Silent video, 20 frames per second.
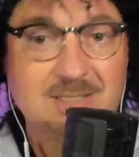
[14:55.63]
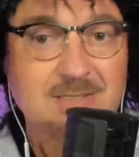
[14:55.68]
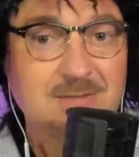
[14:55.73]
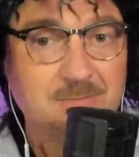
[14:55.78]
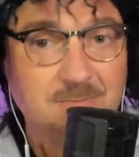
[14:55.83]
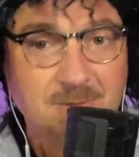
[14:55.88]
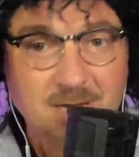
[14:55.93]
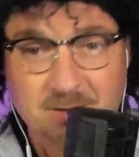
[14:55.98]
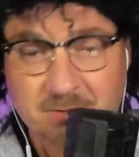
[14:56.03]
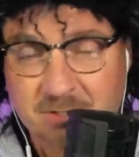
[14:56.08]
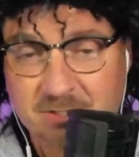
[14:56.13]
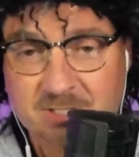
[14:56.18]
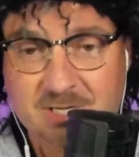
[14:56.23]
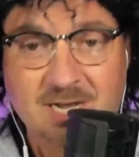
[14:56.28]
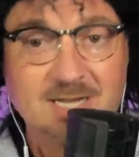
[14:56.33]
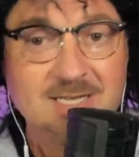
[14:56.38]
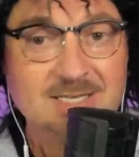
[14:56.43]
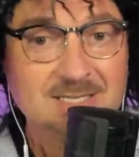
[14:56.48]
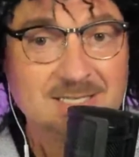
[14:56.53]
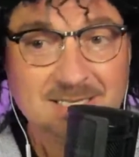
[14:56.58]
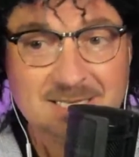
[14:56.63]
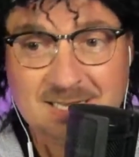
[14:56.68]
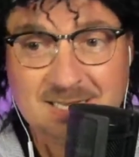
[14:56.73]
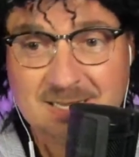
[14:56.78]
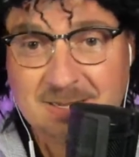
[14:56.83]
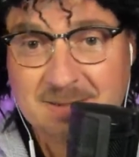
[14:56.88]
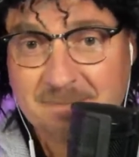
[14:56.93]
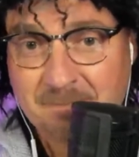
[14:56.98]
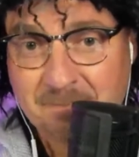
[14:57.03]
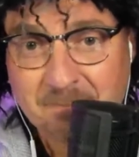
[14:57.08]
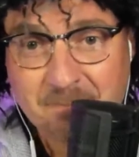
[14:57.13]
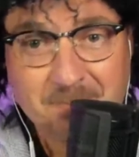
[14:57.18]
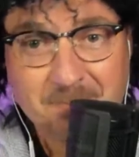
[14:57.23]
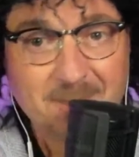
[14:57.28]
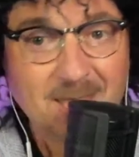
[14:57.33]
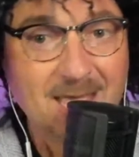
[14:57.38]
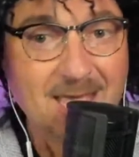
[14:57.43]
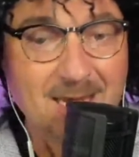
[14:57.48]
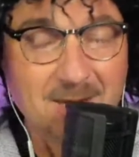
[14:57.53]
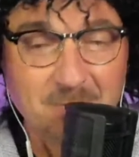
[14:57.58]
monorails constantly,
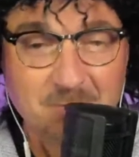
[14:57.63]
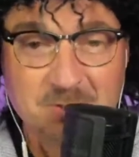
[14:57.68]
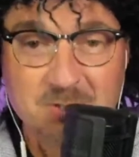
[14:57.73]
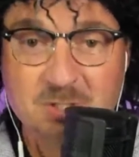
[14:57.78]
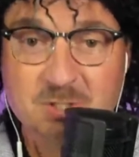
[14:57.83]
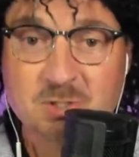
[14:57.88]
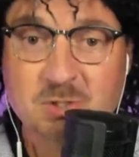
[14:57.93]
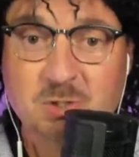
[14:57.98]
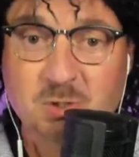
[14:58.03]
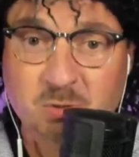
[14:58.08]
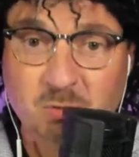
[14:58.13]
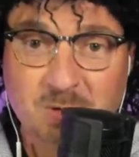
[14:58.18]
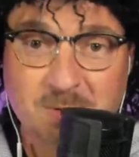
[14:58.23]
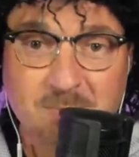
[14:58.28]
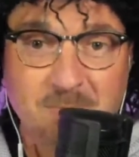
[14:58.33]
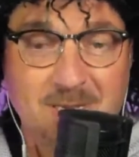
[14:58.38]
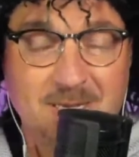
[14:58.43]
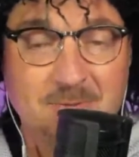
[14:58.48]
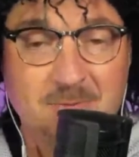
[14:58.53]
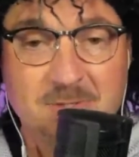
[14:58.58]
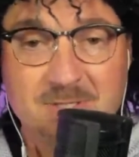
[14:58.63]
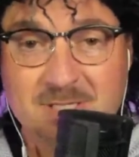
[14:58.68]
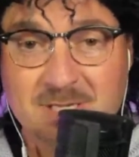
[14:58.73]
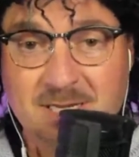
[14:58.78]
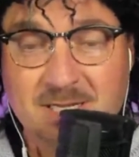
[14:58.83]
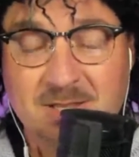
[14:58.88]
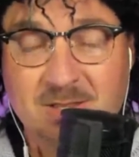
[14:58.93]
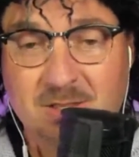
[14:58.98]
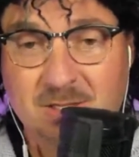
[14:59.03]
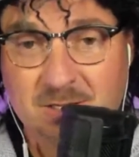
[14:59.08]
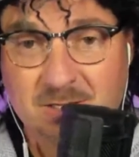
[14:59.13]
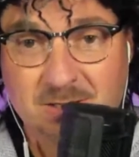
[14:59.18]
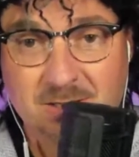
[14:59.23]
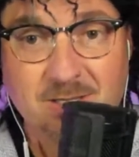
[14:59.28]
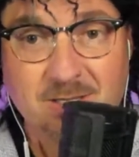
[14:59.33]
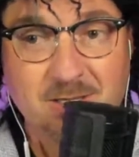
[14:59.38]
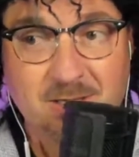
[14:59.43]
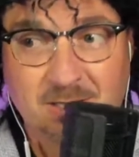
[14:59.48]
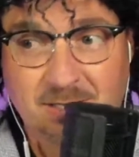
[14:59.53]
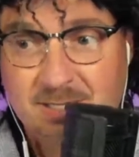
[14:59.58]
and it was just creepy. It was like the
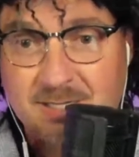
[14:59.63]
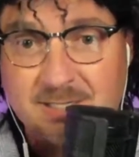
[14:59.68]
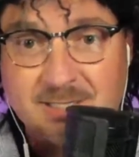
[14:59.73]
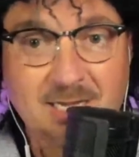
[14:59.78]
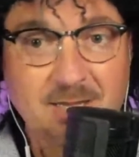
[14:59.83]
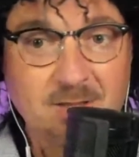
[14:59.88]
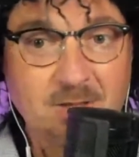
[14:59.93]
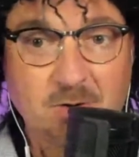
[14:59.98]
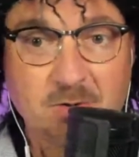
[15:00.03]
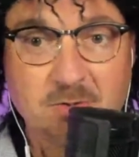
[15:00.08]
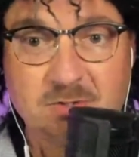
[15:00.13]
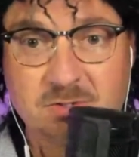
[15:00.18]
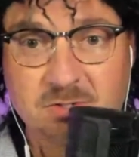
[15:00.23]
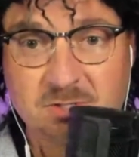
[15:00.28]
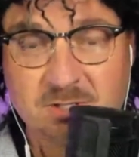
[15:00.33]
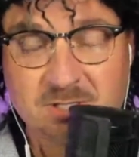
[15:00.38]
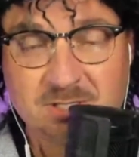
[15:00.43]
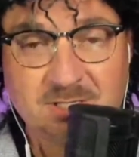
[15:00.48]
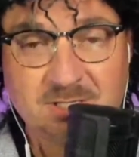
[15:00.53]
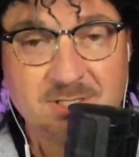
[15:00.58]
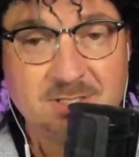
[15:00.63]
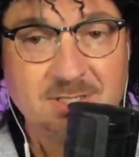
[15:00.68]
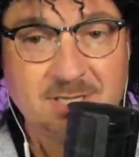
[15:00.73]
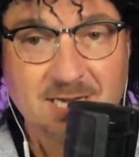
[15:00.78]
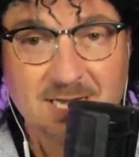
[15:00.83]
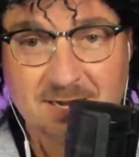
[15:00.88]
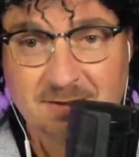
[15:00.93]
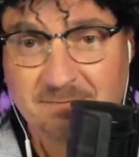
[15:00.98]
day the Earth stood still kind of